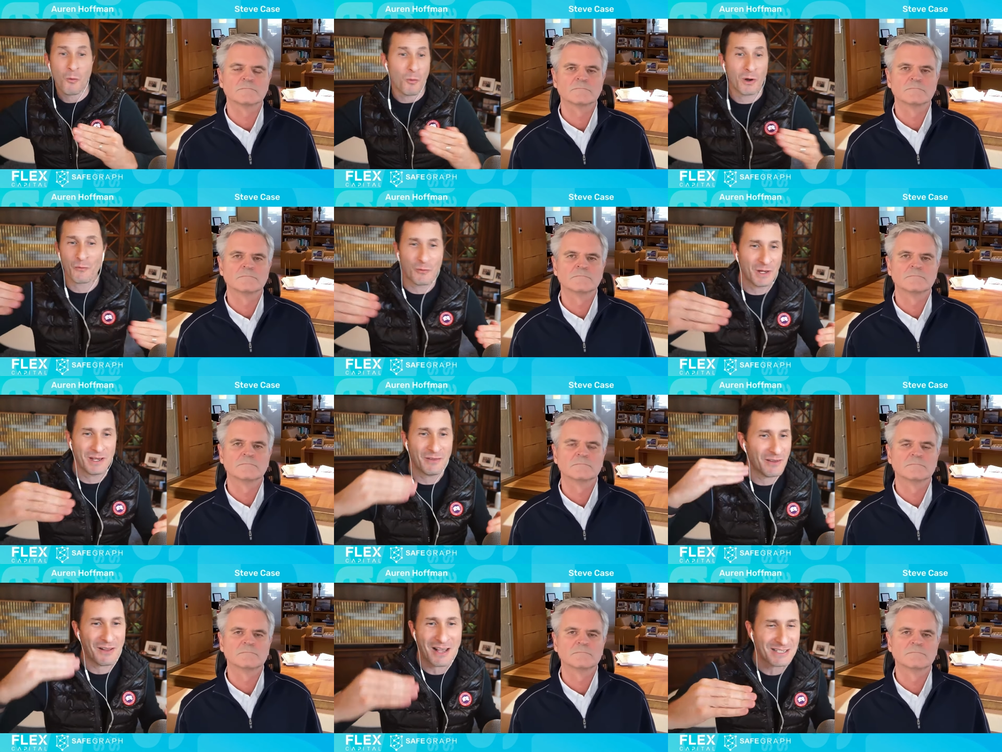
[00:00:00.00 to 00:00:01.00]
Speaker 1: where have we in
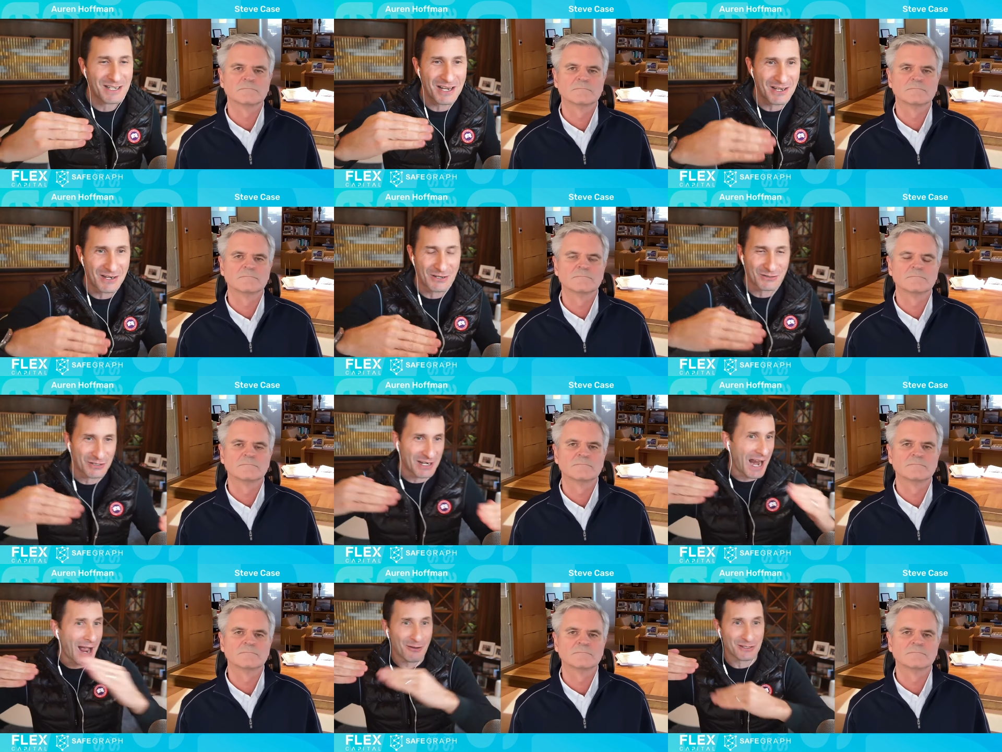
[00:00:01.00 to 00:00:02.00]
the last eight years?
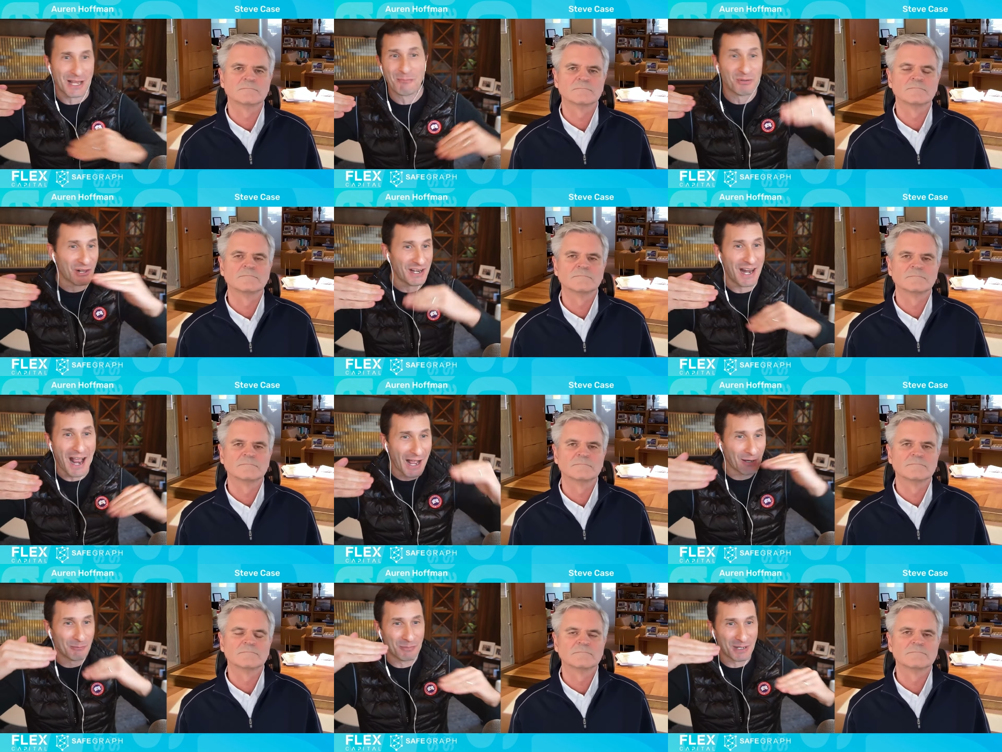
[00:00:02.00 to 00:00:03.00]
Like, how has that played
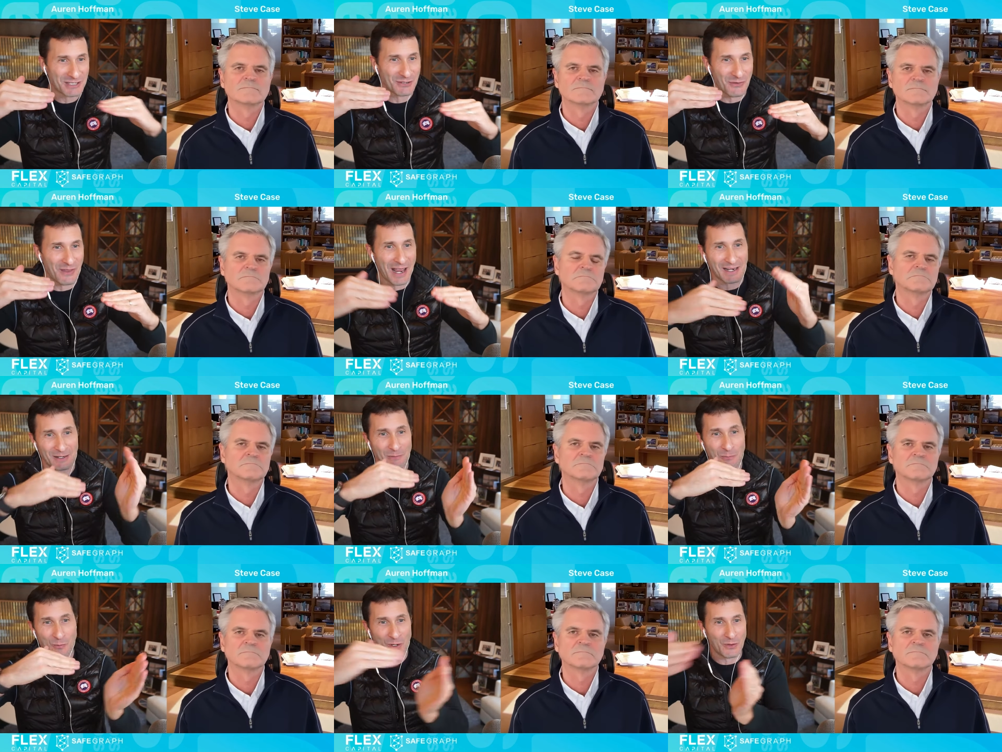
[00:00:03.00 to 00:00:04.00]
out based on that,
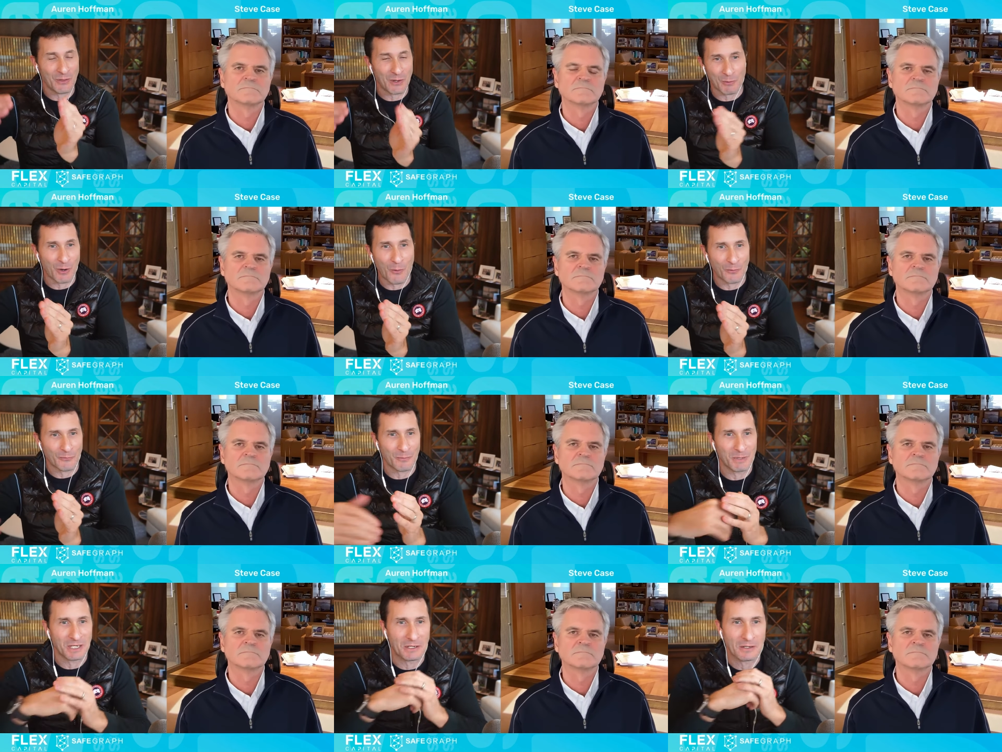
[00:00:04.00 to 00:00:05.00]
and where do you think we're going
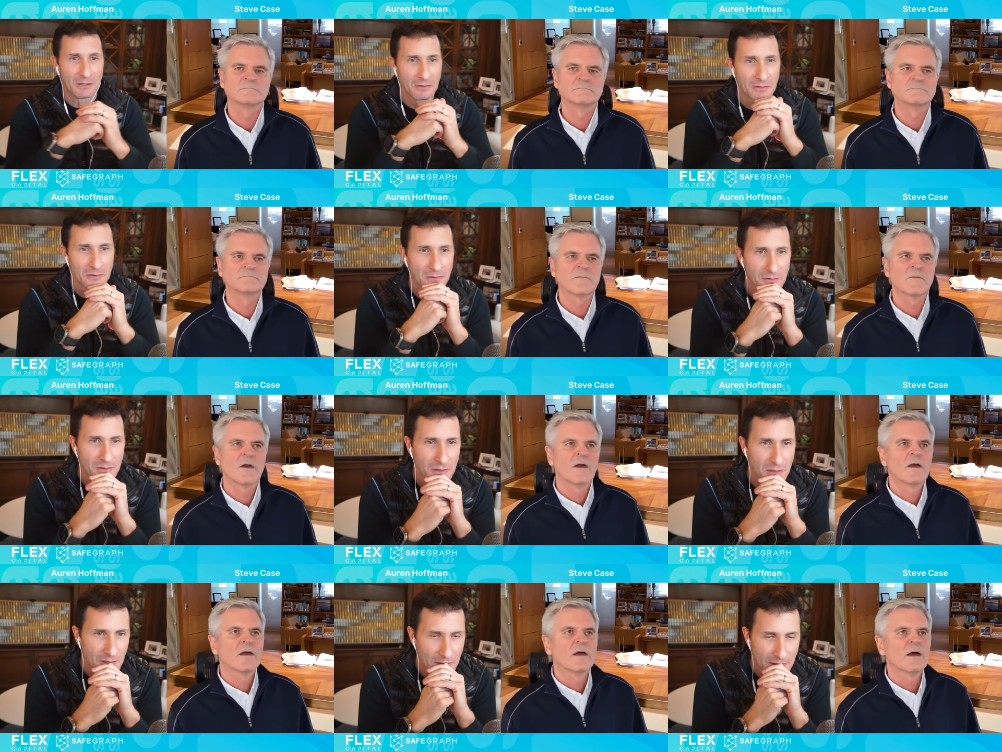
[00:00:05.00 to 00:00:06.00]
from here?
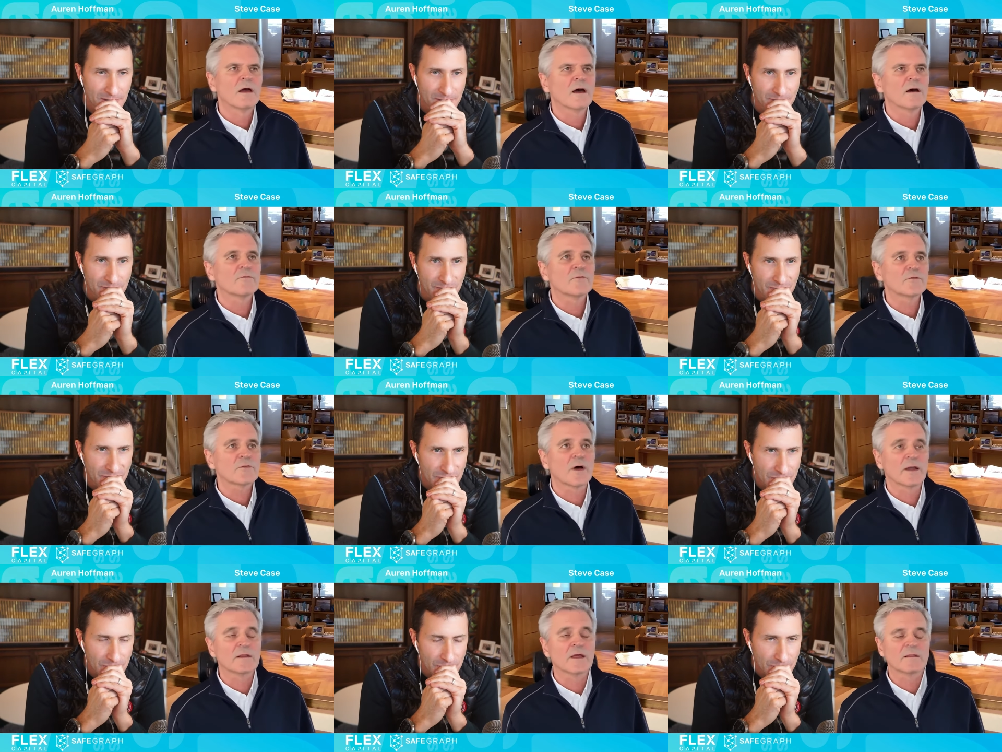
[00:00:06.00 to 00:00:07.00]
Speaker 2: Uh, first of all,
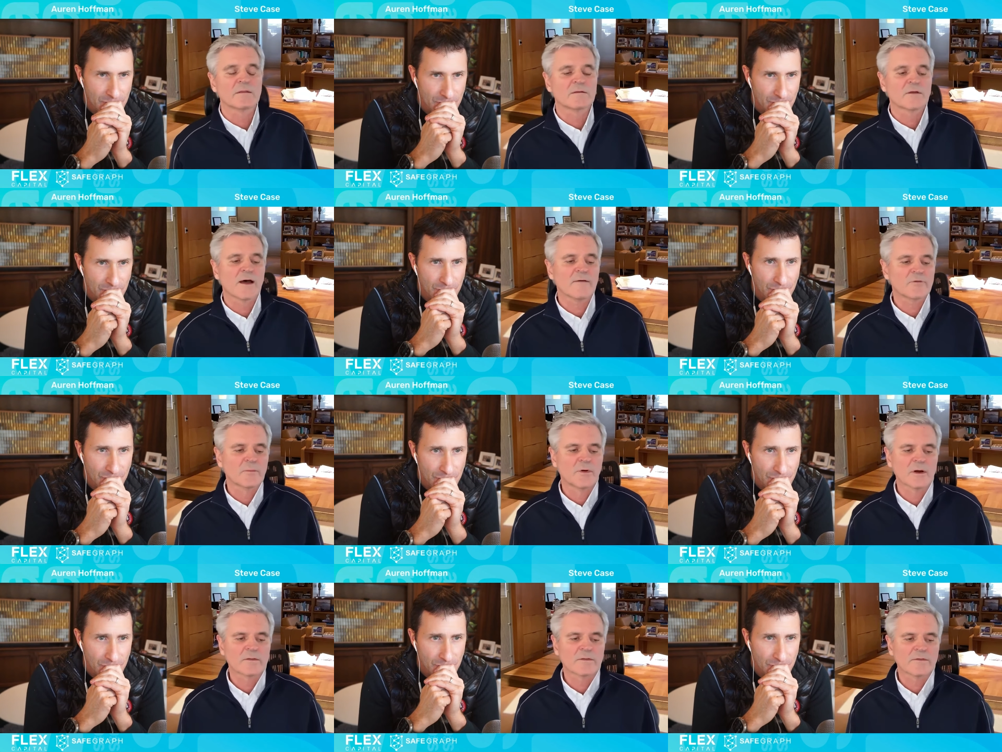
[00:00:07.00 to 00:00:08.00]
I, uh, the Toffler
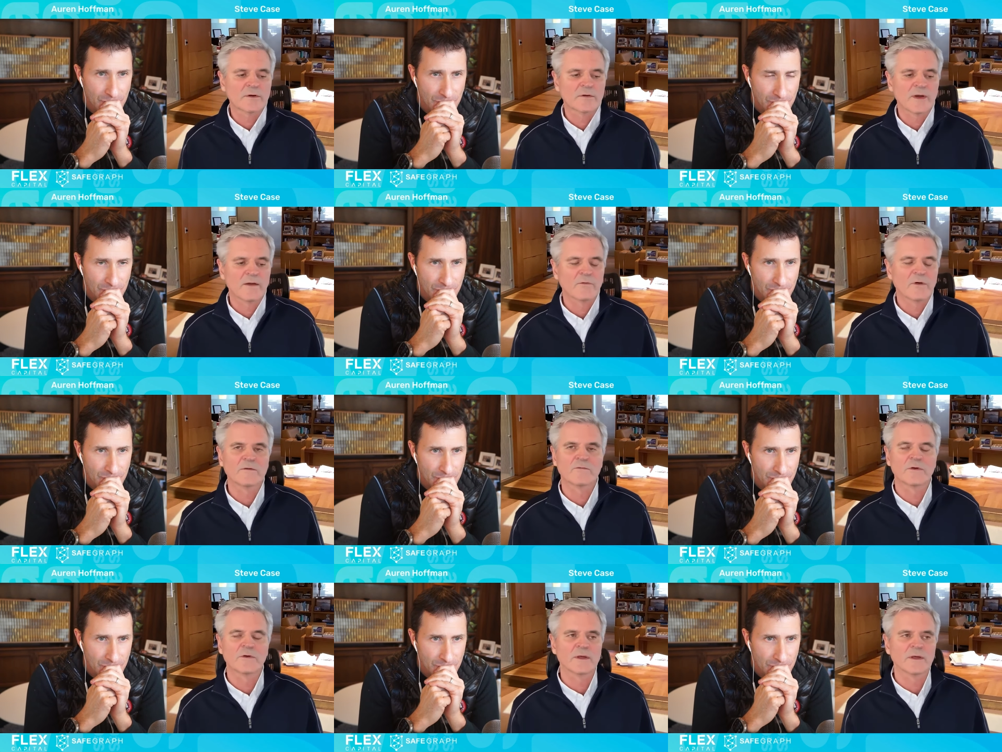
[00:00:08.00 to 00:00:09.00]
book, The Third Wave,
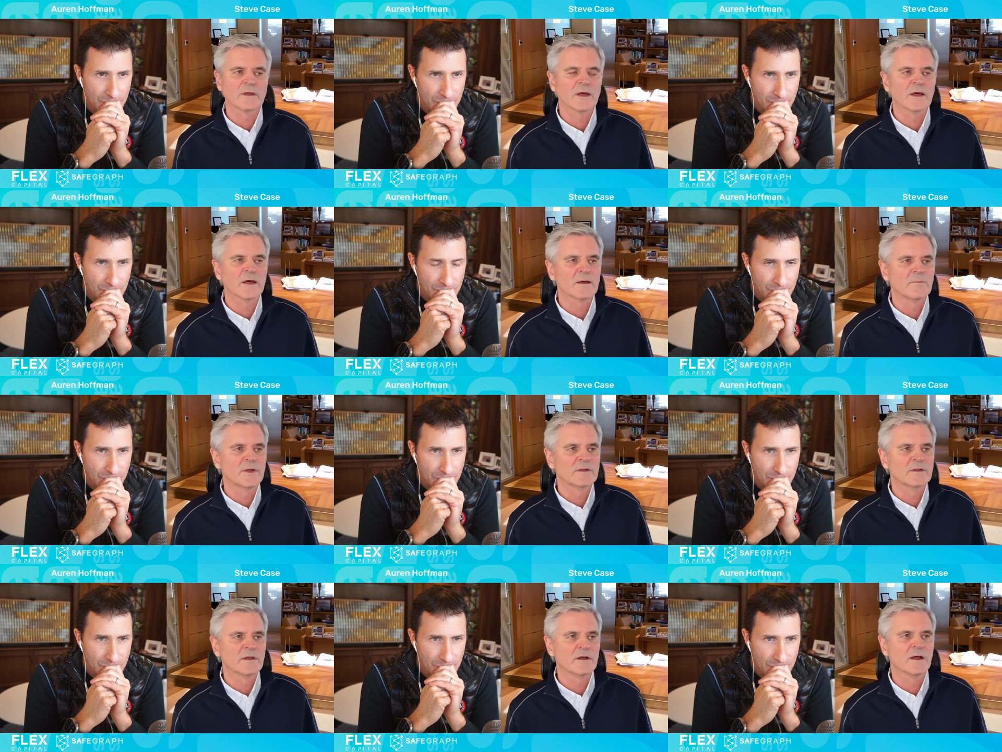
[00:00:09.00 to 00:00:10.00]
was really uh, a
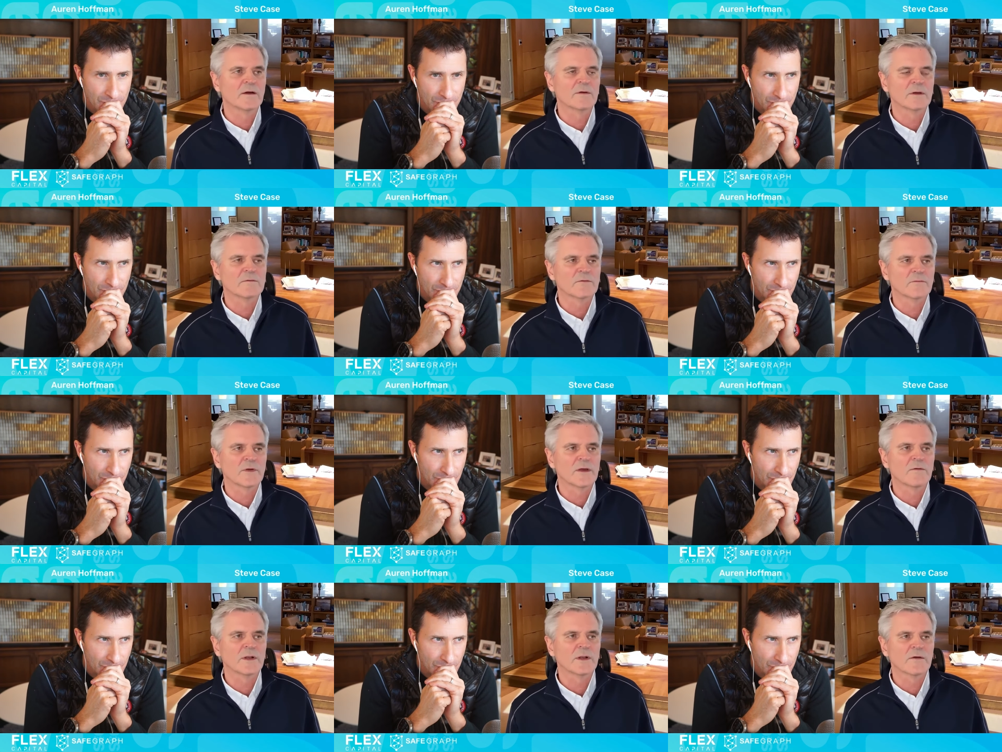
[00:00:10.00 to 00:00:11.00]
big deal for
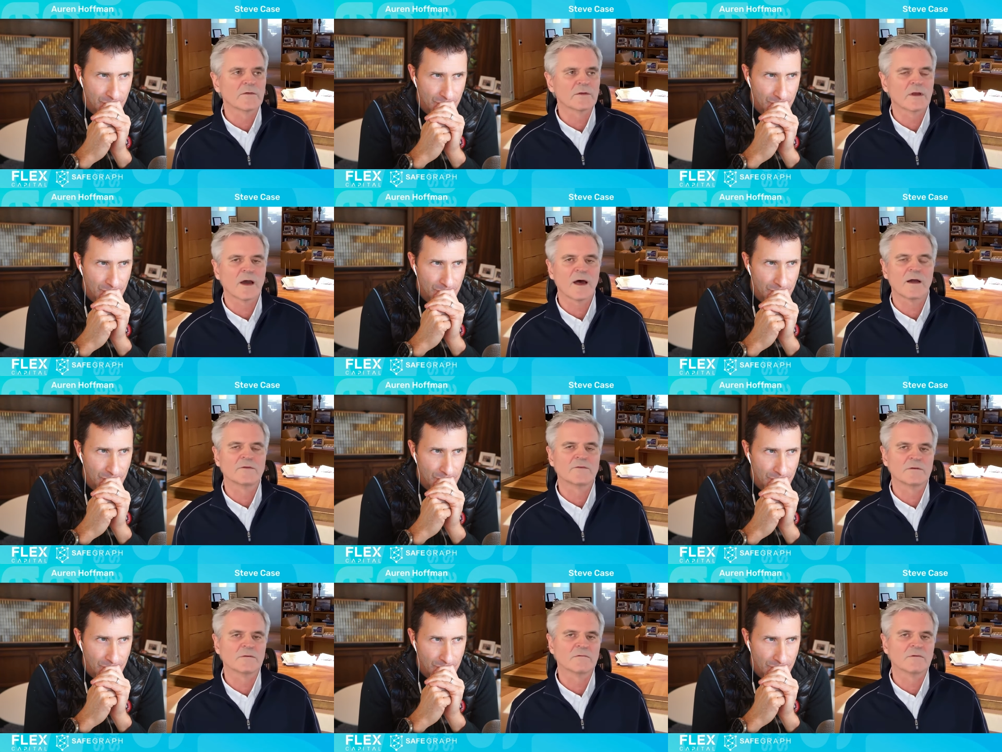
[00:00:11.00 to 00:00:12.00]
me when I was in college in the